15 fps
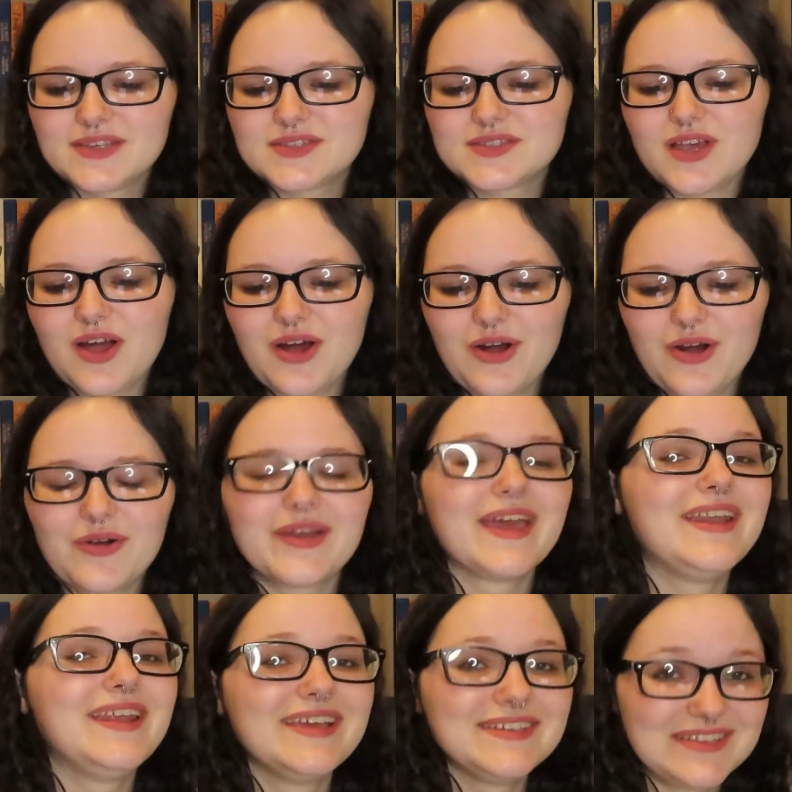so
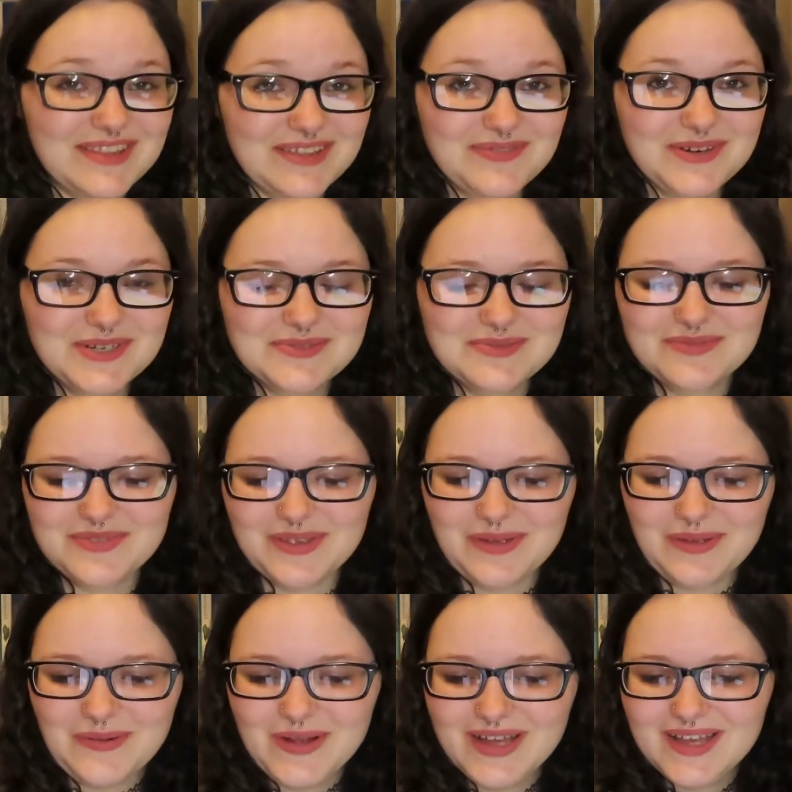getting into the first
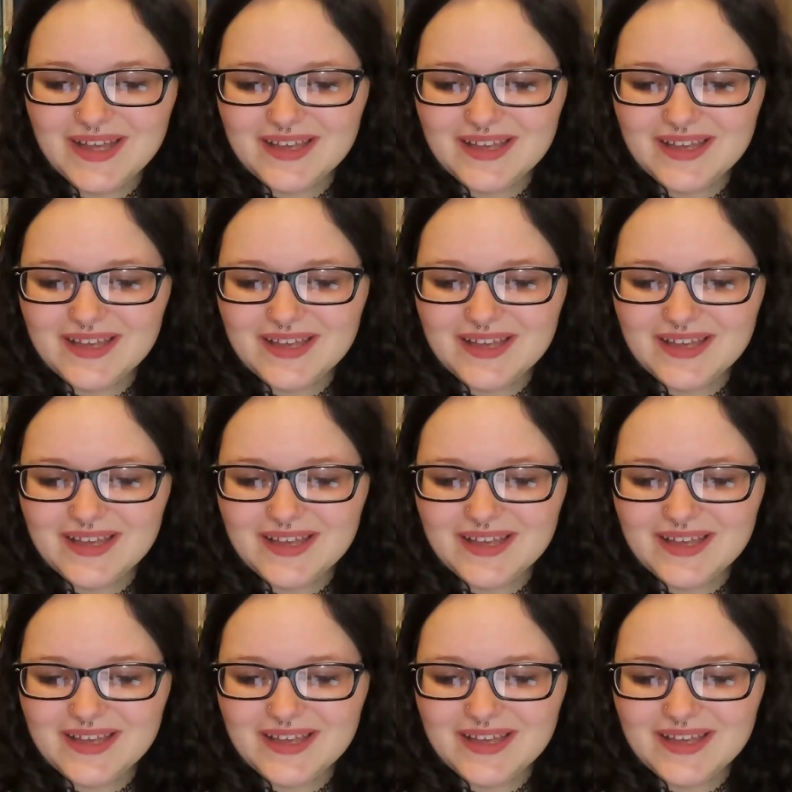review.